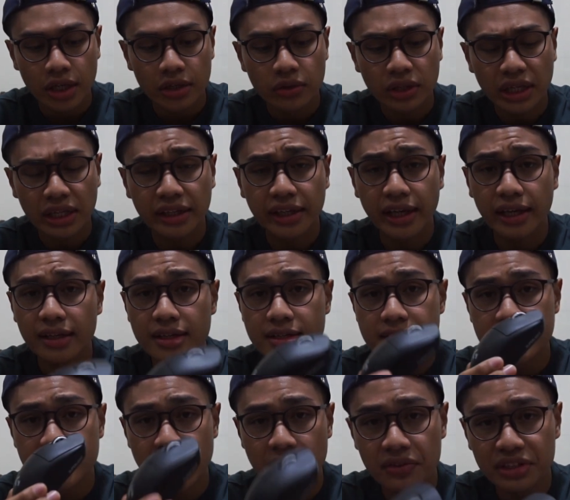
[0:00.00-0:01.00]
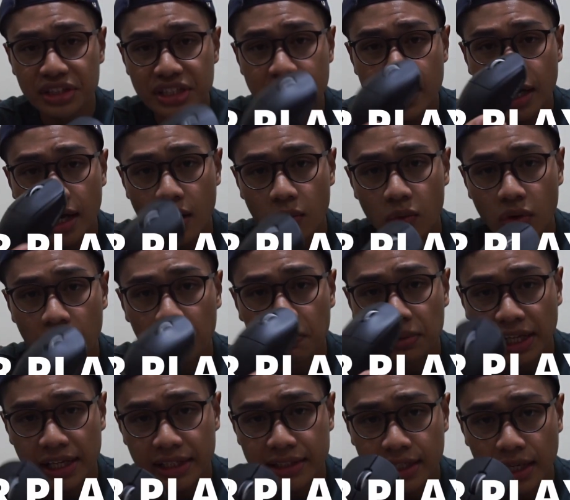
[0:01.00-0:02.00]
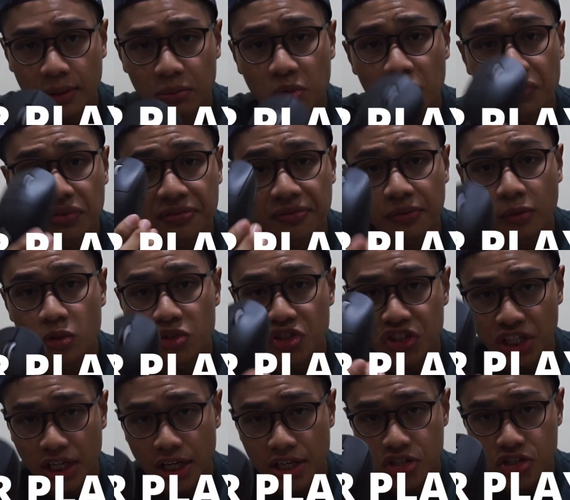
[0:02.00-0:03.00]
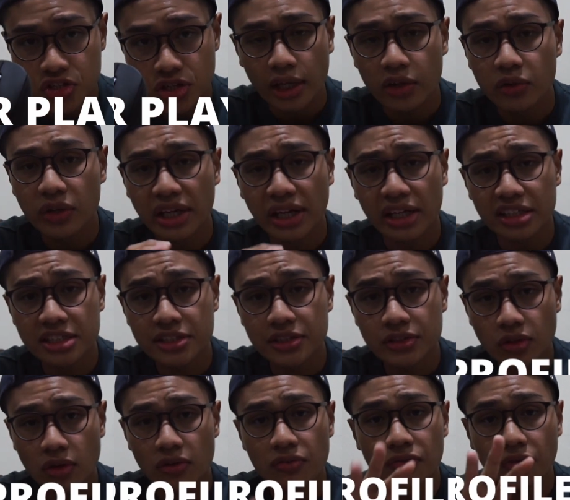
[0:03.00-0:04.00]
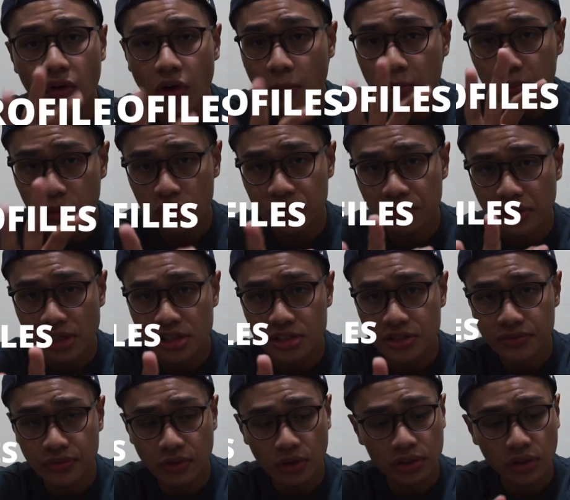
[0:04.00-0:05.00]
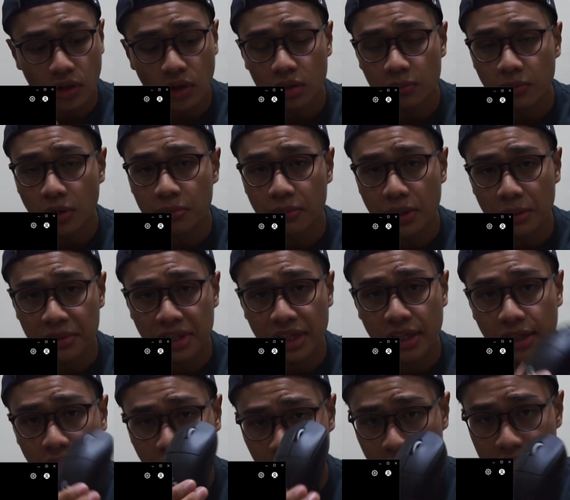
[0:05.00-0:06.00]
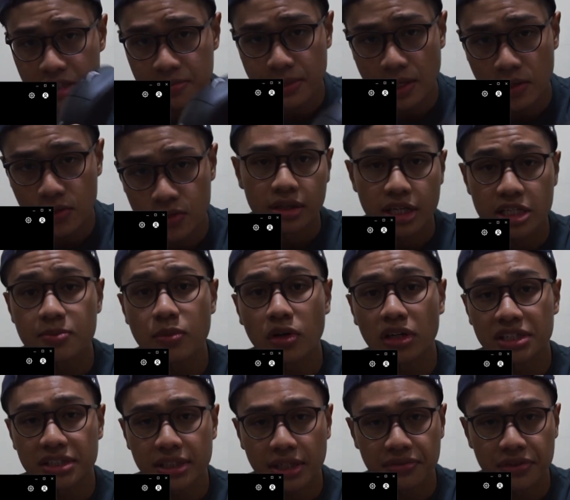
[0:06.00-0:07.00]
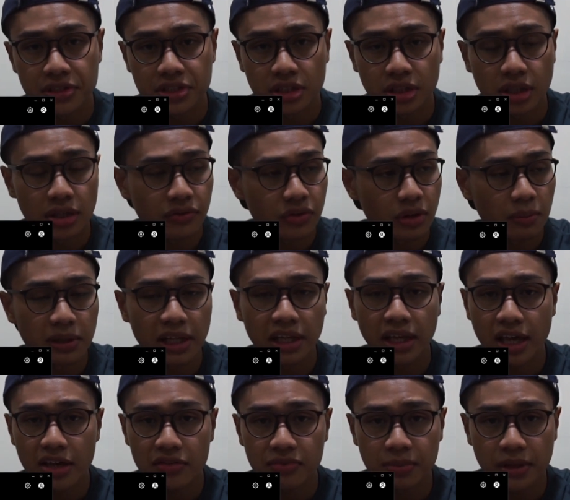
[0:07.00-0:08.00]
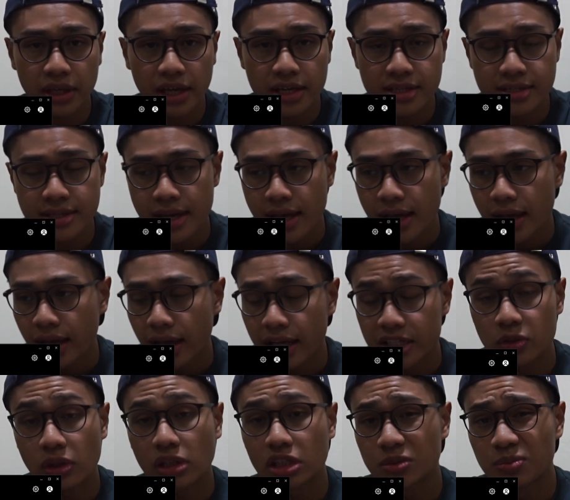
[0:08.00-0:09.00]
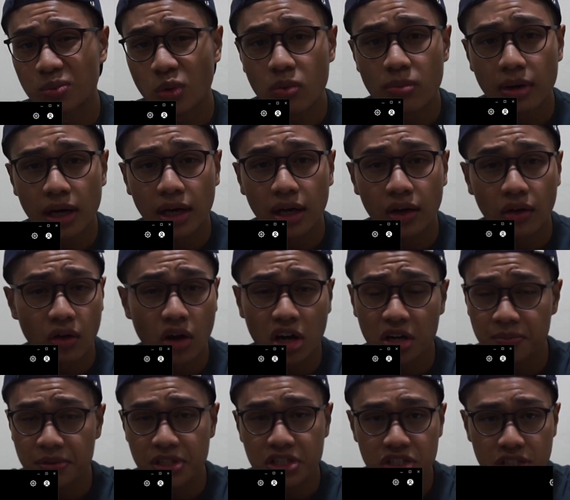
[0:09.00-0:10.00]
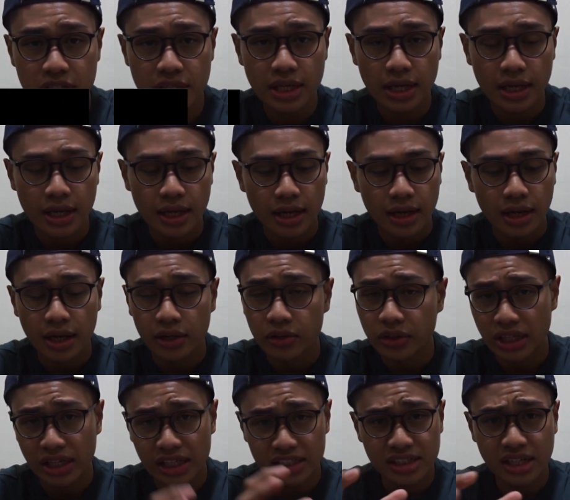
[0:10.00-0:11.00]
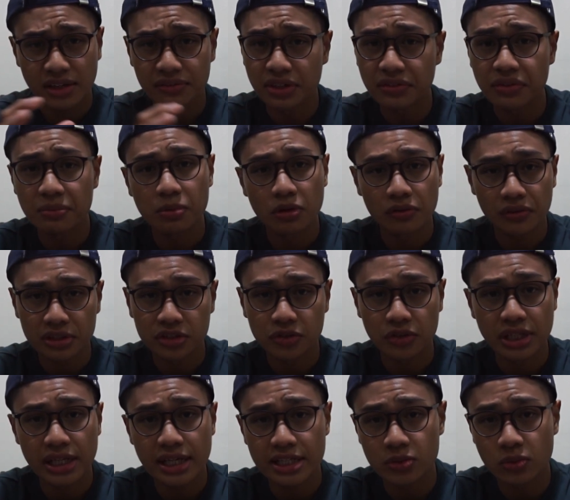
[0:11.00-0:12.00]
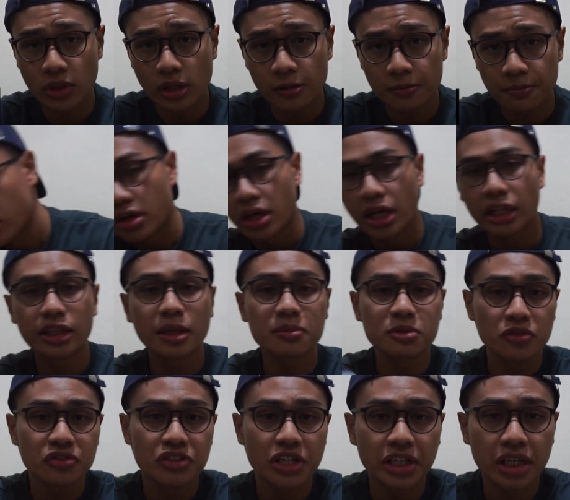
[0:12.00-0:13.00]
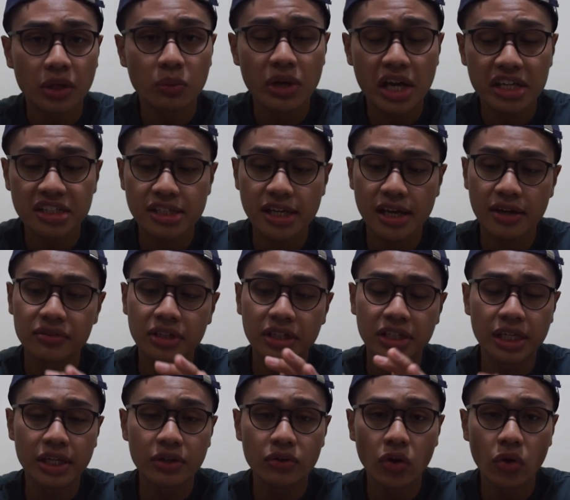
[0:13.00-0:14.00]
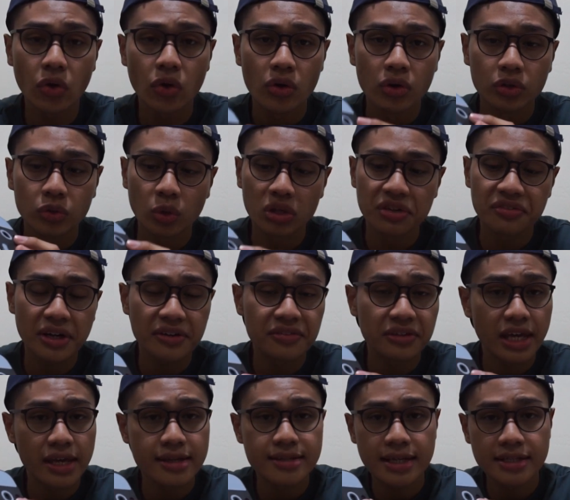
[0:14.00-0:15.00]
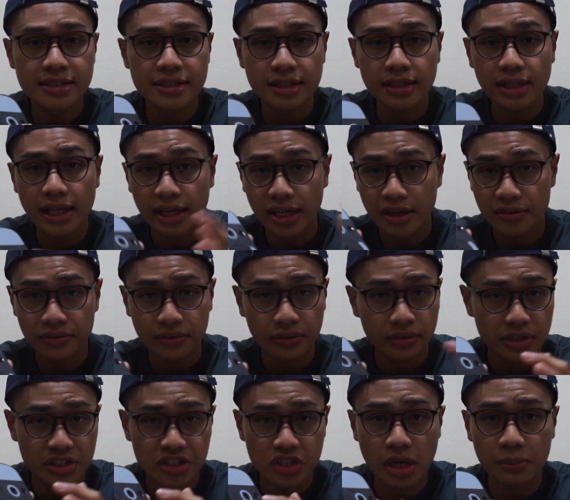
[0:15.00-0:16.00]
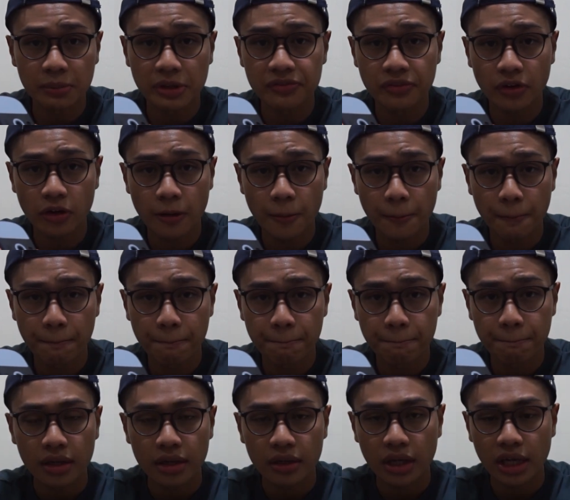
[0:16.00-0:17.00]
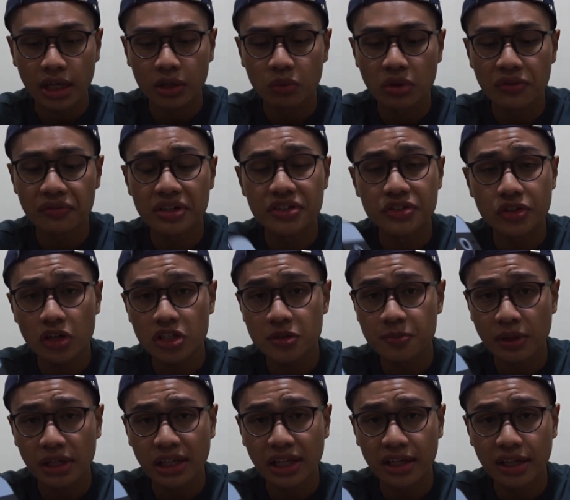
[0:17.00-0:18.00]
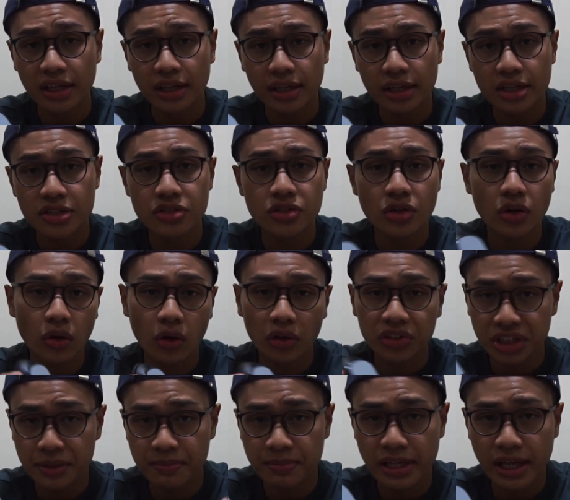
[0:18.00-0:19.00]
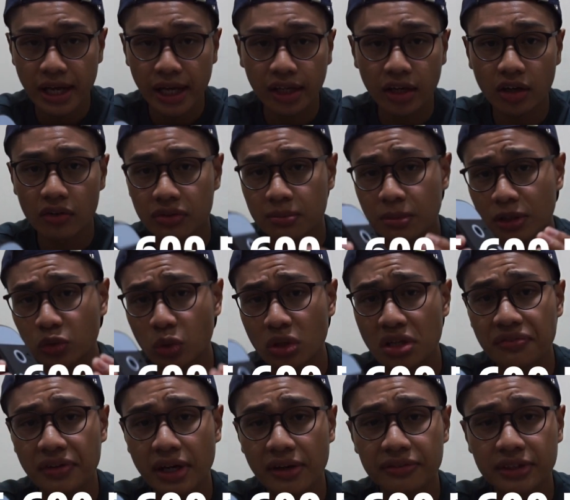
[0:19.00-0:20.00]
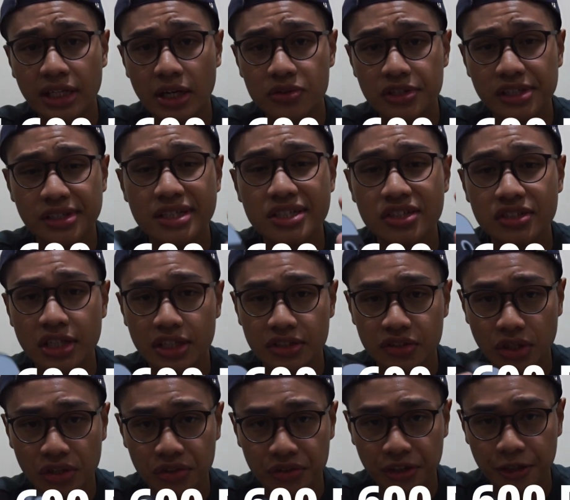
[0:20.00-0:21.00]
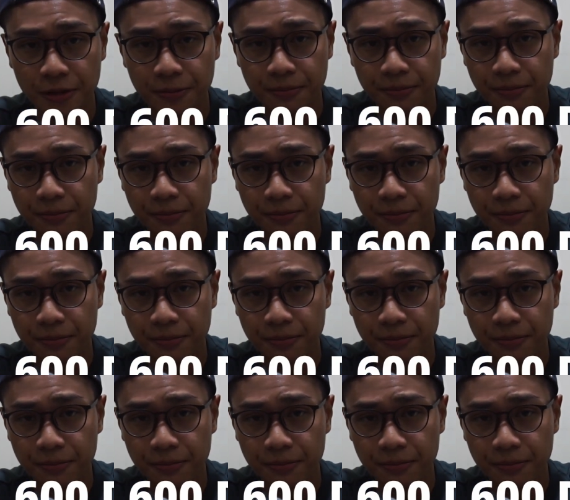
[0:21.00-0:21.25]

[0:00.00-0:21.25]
you can get a 70-hour playtime with a full charge, and you can actually store 4 profiles for the onboard memory in this mouse. That's more than sufficient if you're playing FPS as well as MOBA or RPG. You can actually have different profiles for that as well. In terms of tracking, we actually have the Hero 25K sensor like I've described before, and with a dots per linear inch or DPI of about 25,600.